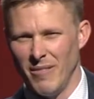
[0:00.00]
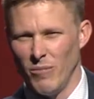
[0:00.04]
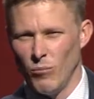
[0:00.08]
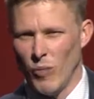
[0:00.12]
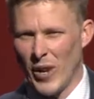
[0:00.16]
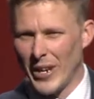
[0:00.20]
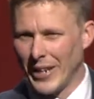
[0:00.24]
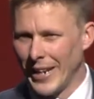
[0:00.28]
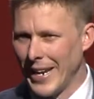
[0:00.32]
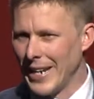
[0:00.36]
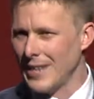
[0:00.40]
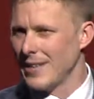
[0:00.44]

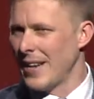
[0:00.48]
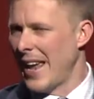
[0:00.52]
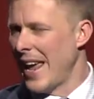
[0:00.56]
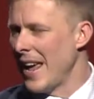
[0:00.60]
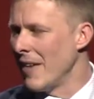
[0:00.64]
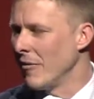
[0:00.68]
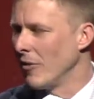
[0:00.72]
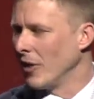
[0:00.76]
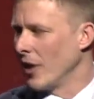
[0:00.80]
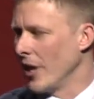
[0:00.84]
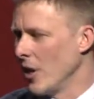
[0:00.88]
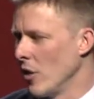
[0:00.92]
leant
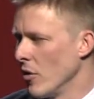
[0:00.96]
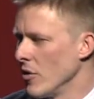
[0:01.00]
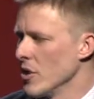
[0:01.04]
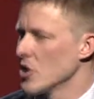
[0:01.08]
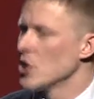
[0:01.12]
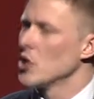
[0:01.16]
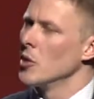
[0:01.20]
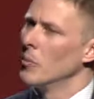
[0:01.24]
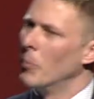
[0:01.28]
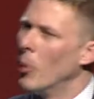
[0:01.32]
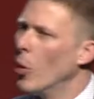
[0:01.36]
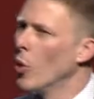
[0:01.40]
heavily on the
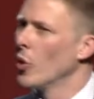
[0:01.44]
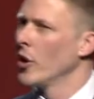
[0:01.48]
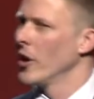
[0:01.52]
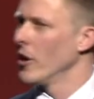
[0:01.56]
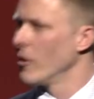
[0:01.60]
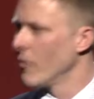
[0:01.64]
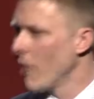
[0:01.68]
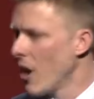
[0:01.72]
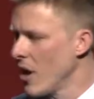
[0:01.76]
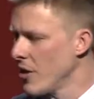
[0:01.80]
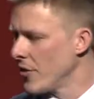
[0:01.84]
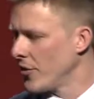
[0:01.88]
supporting
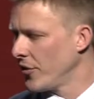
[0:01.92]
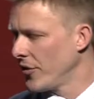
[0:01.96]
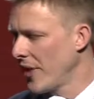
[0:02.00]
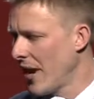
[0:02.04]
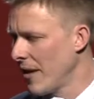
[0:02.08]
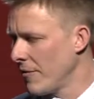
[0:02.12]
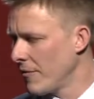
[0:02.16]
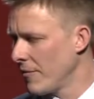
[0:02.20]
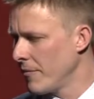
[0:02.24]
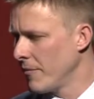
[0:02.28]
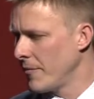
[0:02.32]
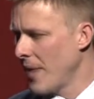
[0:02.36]
growth stuff
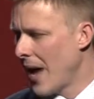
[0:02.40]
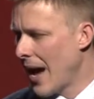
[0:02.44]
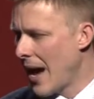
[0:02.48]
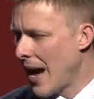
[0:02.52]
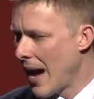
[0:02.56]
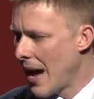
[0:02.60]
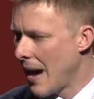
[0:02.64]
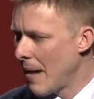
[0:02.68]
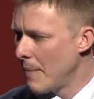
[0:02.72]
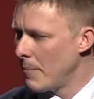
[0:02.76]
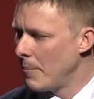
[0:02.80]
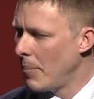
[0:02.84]

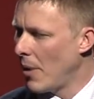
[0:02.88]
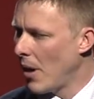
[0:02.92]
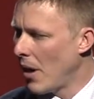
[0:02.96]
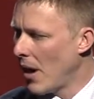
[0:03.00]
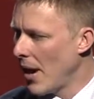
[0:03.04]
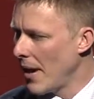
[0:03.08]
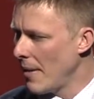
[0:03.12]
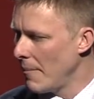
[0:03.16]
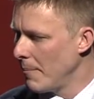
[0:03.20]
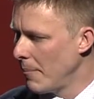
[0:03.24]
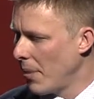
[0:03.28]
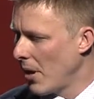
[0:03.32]

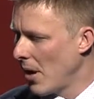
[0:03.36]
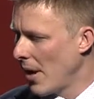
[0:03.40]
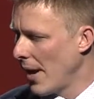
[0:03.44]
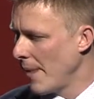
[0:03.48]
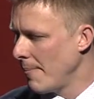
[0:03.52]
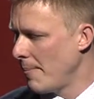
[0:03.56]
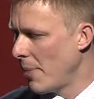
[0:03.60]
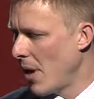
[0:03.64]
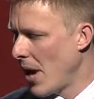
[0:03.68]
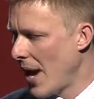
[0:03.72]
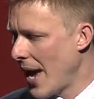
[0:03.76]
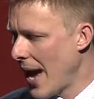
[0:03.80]
by
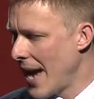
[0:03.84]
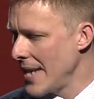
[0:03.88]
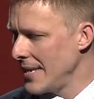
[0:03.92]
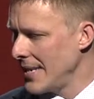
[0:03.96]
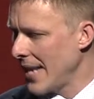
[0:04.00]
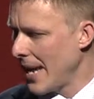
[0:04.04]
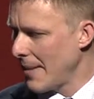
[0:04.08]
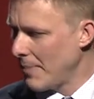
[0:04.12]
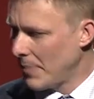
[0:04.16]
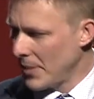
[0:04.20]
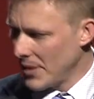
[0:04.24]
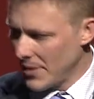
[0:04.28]

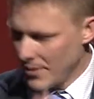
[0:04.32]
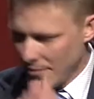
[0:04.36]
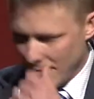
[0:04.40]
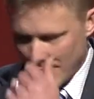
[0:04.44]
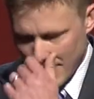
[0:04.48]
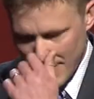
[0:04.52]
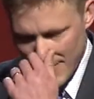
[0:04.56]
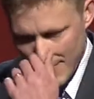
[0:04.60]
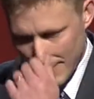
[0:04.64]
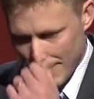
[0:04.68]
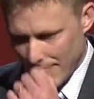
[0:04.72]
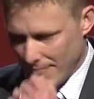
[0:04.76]
ATAP and
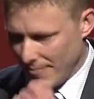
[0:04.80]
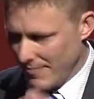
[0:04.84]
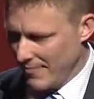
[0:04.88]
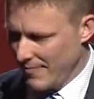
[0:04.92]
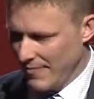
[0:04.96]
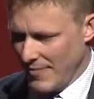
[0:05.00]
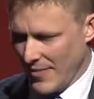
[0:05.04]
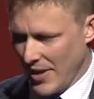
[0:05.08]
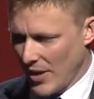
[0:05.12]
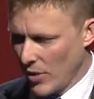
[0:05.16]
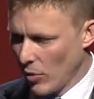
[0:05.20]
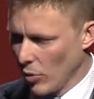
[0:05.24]

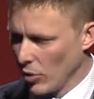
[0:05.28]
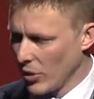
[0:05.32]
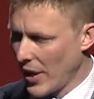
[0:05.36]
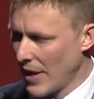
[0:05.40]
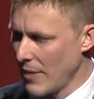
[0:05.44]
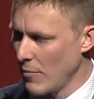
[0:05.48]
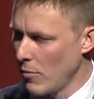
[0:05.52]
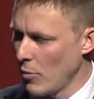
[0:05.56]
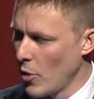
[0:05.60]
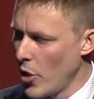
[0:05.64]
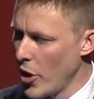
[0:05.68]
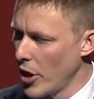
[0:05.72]
all that
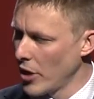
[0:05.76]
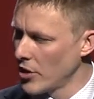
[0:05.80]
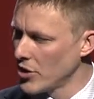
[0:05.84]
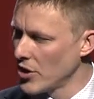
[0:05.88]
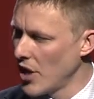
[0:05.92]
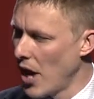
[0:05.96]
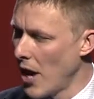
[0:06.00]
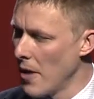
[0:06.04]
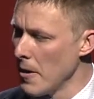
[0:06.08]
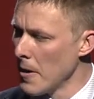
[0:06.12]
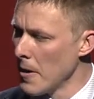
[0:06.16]
work. So